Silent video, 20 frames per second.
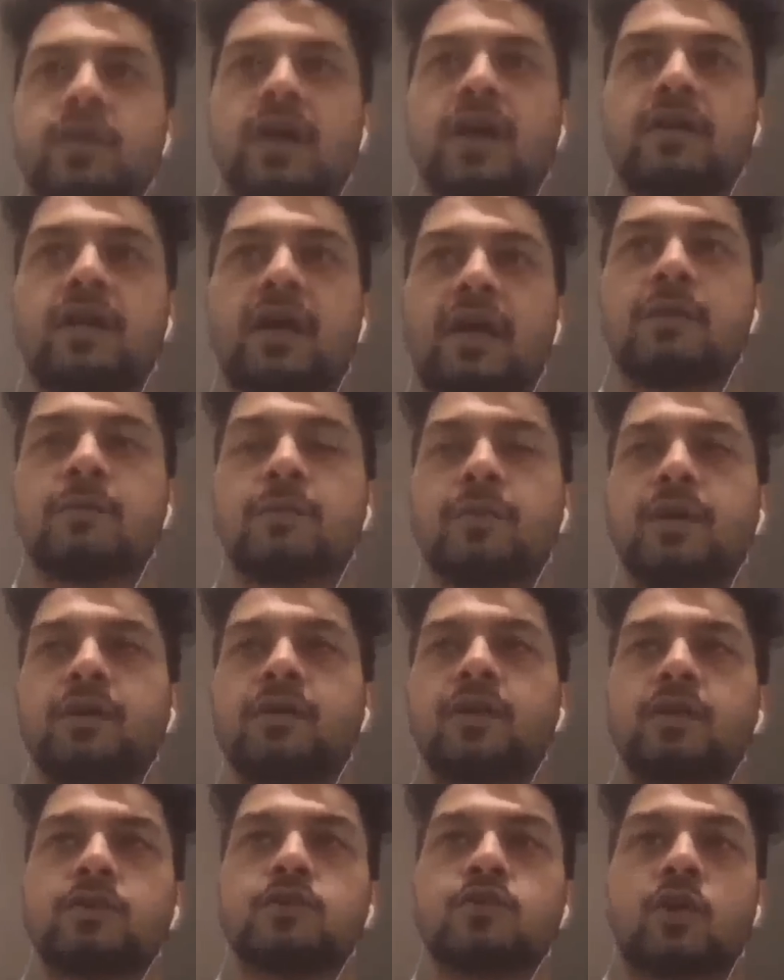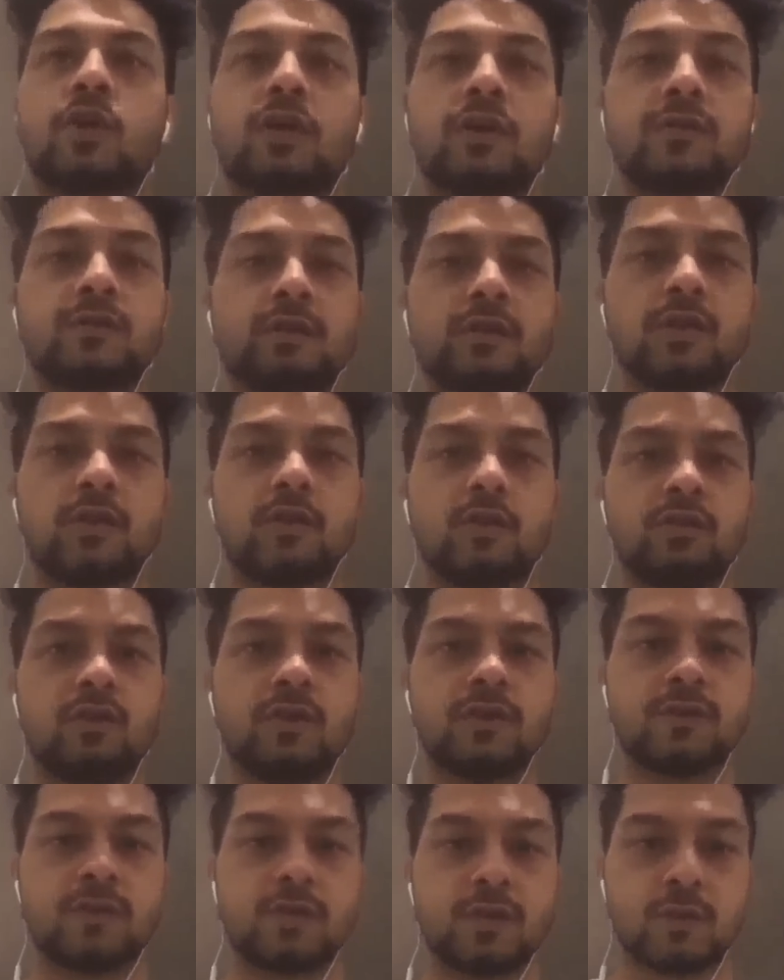that helped me in shortlisting the
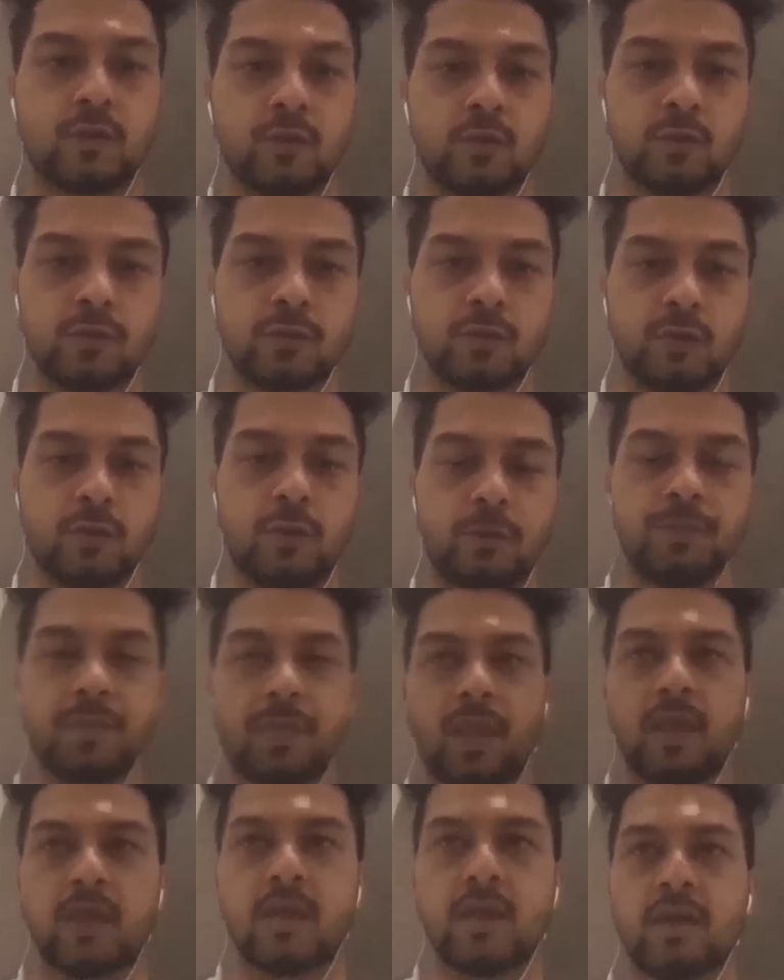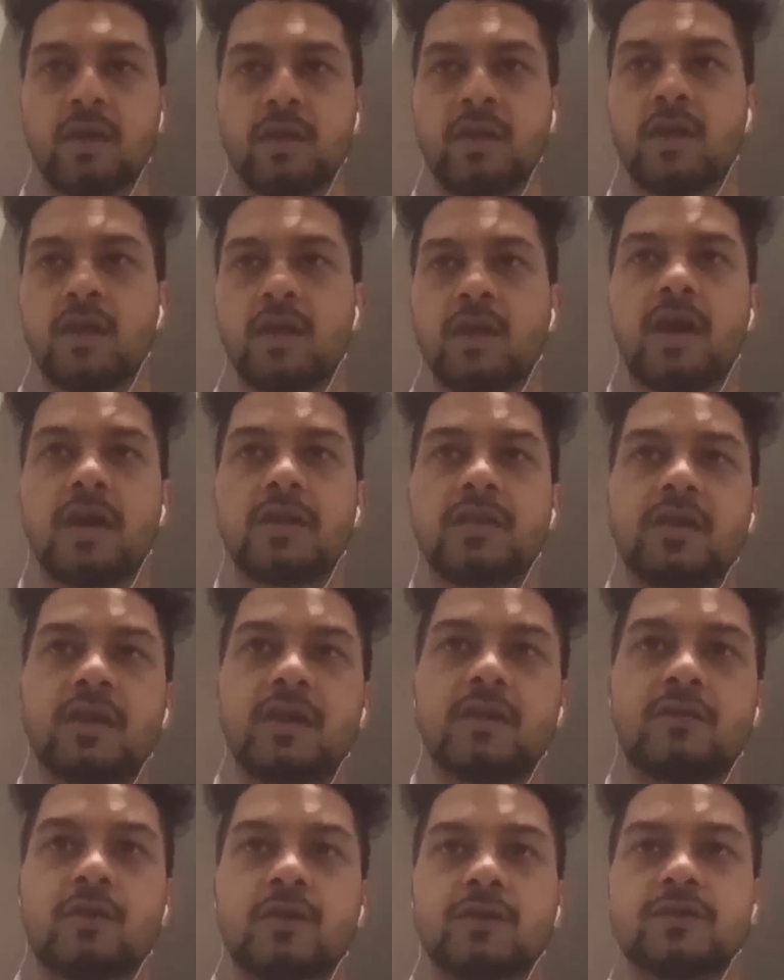universities too. So I think
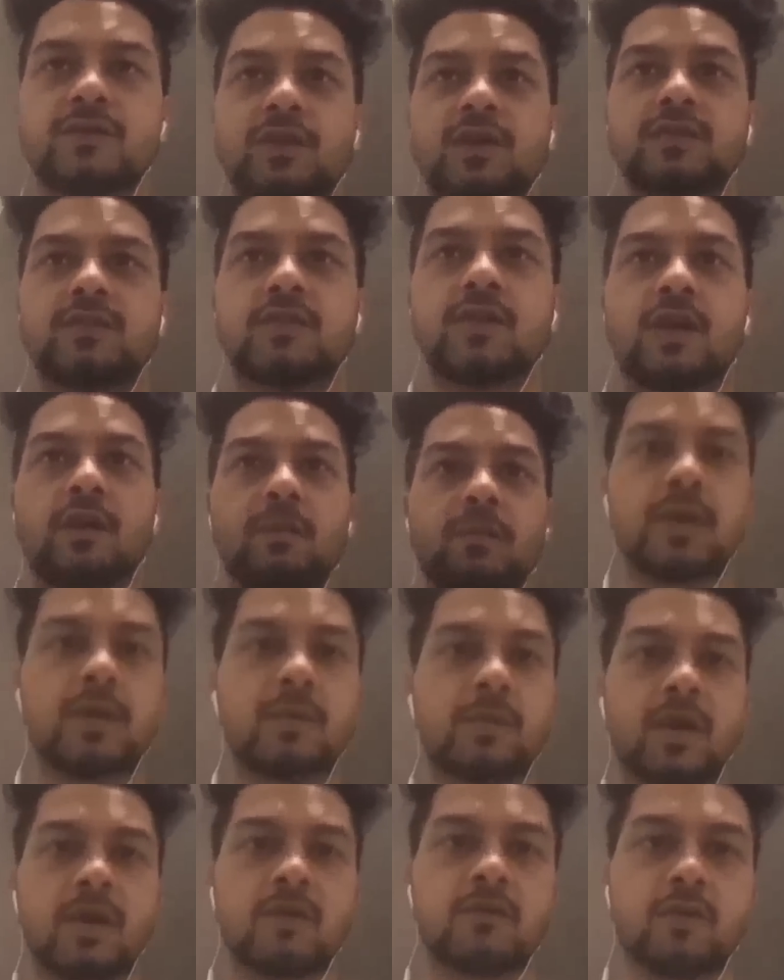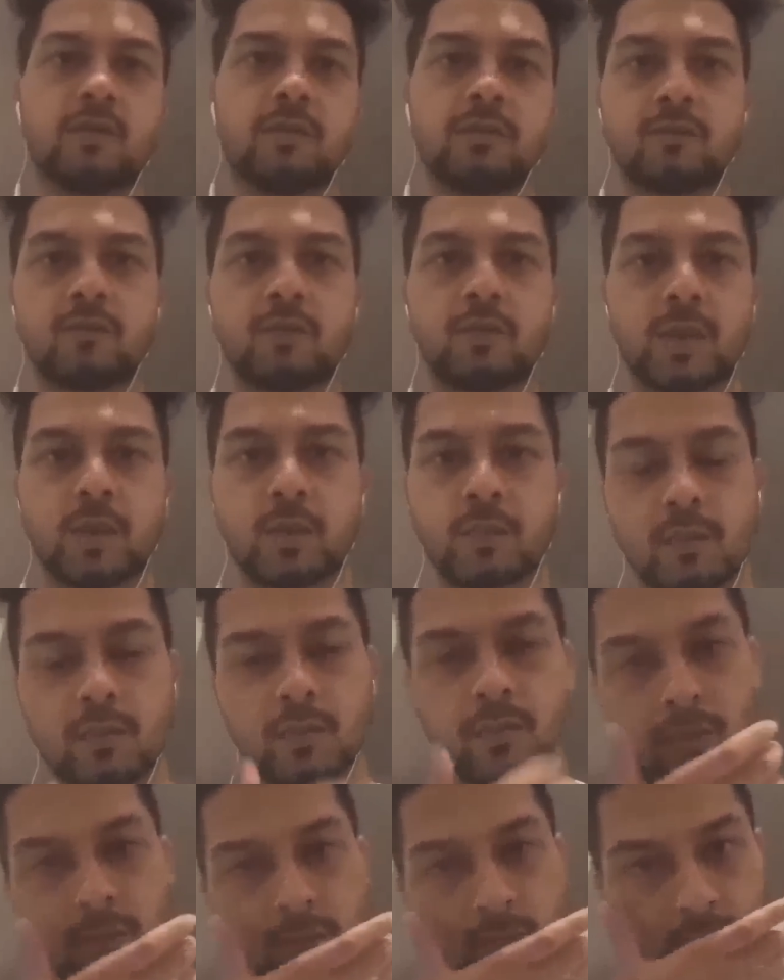it was just the complete platform for me
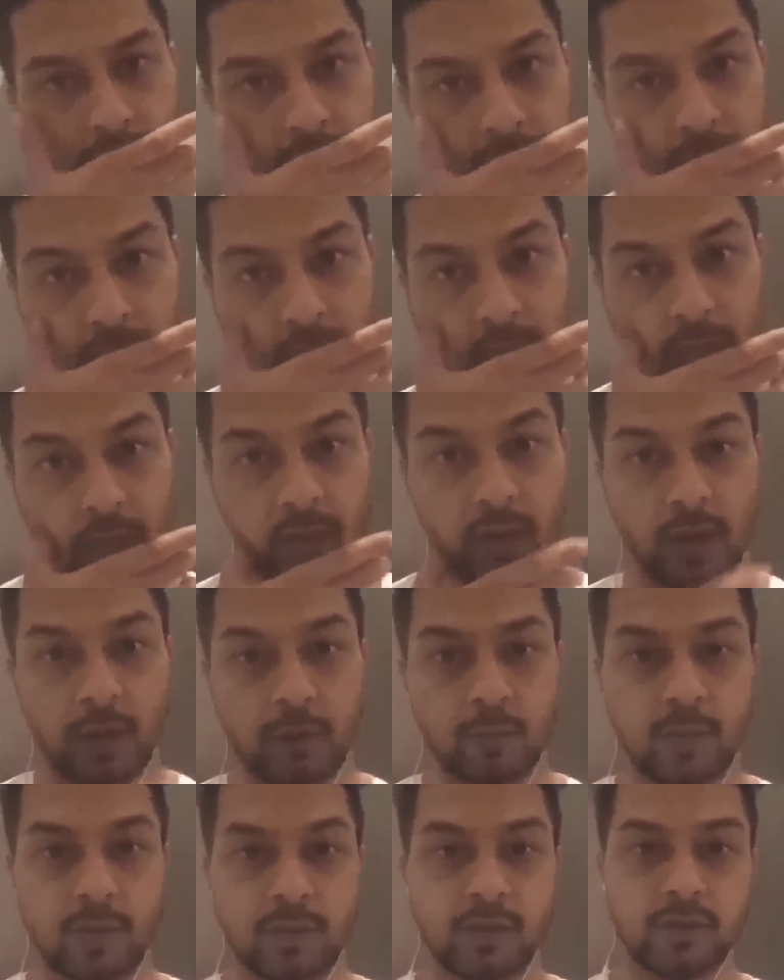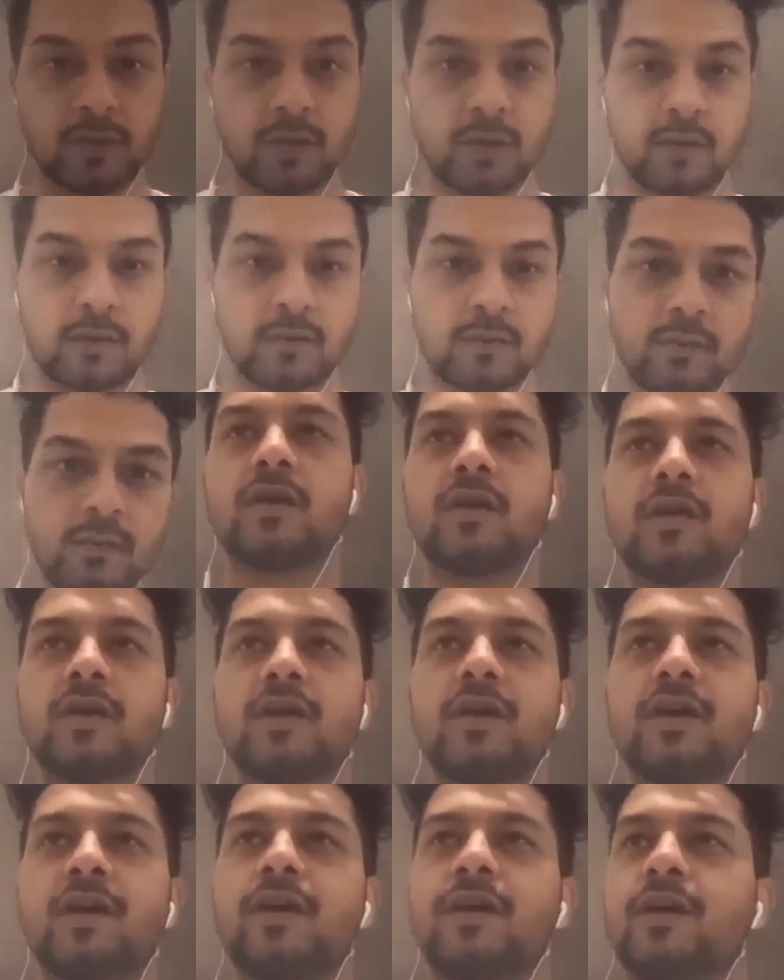that helped me in the journey.
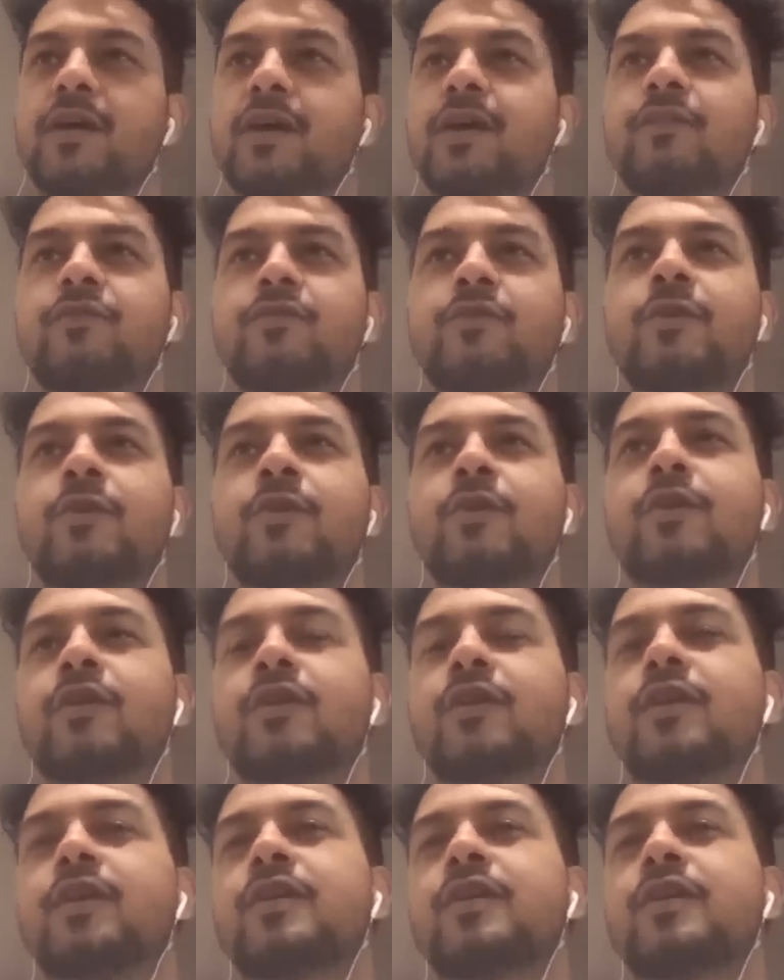I think most